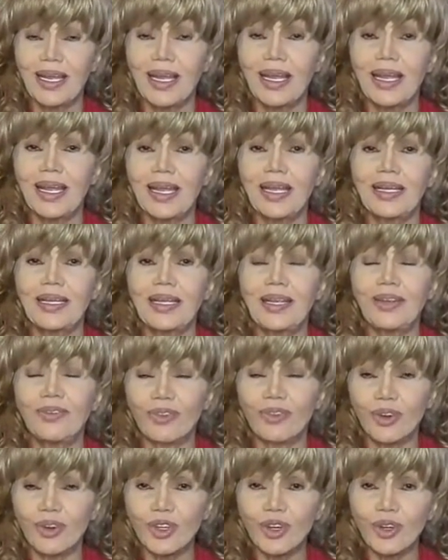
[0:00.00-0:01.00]
He wrote
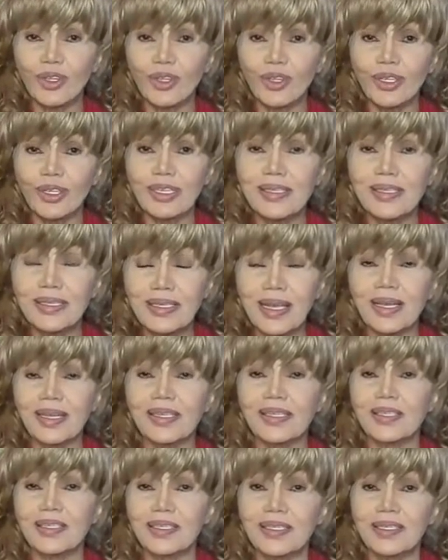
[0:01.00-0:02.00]
all these
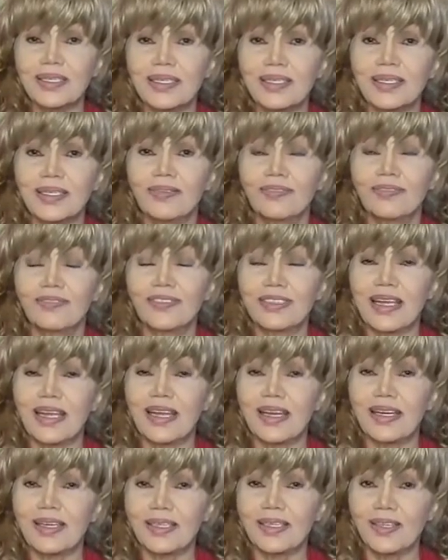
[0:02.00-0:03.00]
texts for
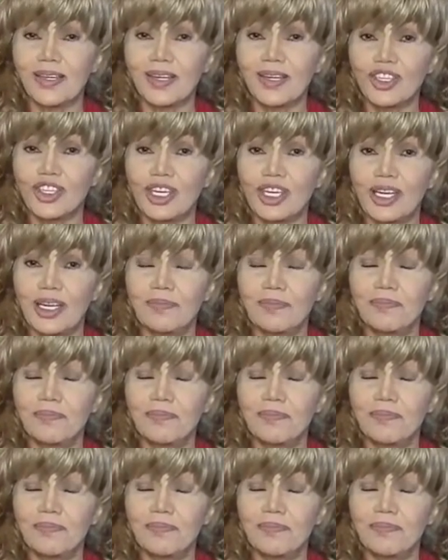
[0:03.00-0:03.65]
Scientology,